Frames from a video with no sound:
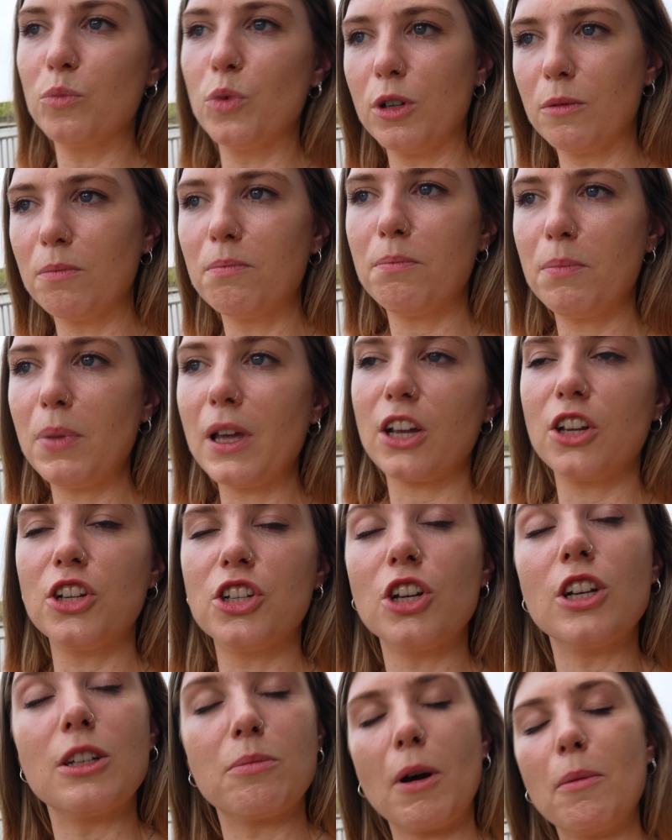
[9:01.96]
would pick and
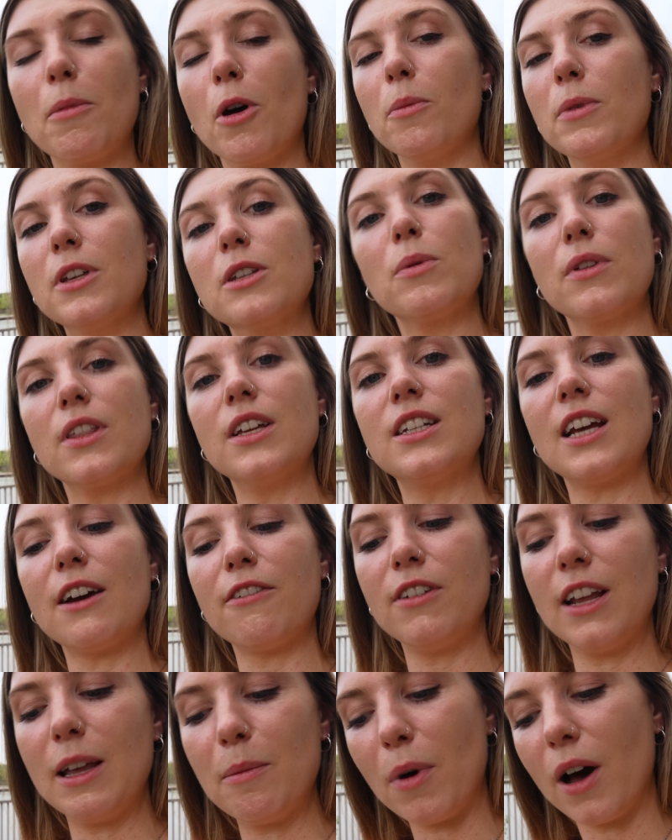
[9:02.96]
choose my moments with it,
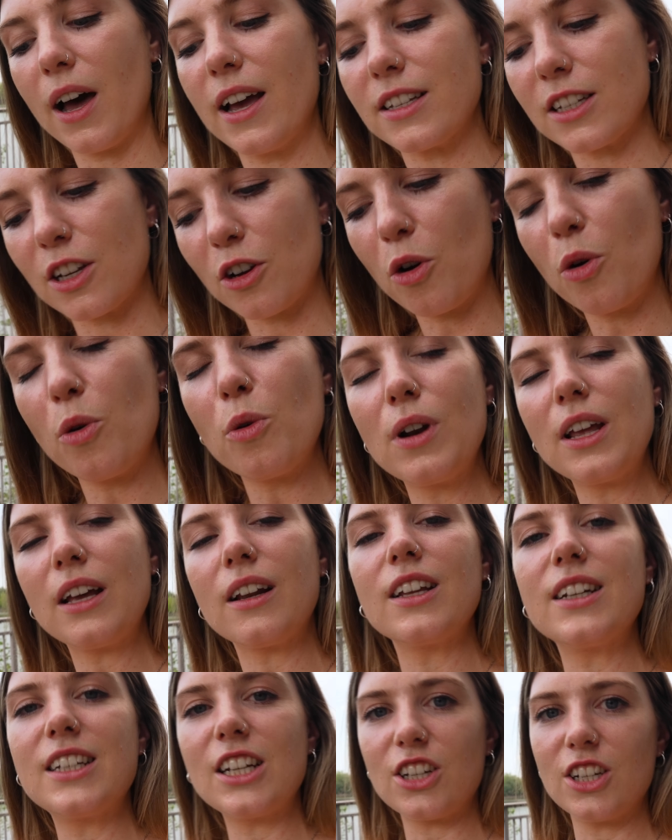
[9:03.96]
definitely, but it's a cool little
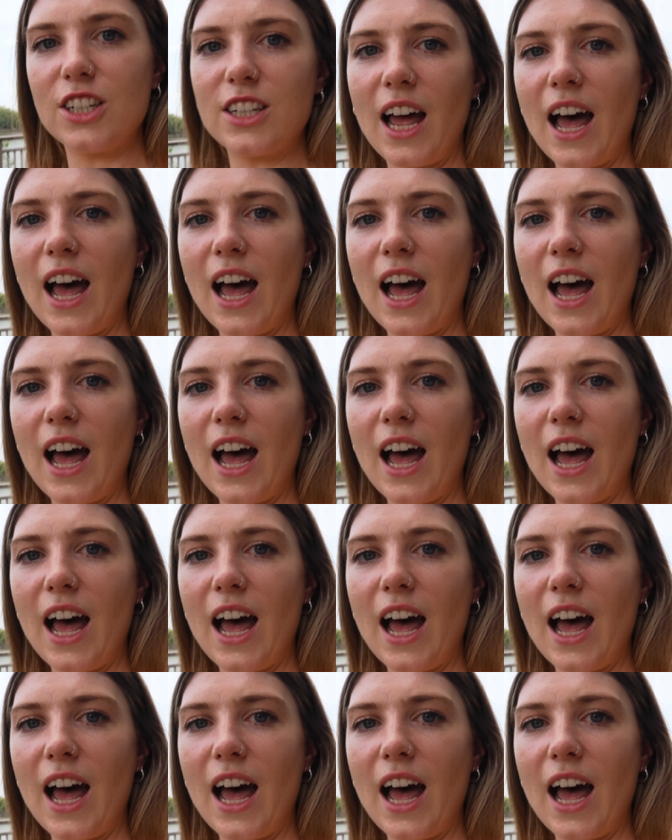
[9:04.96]
addition to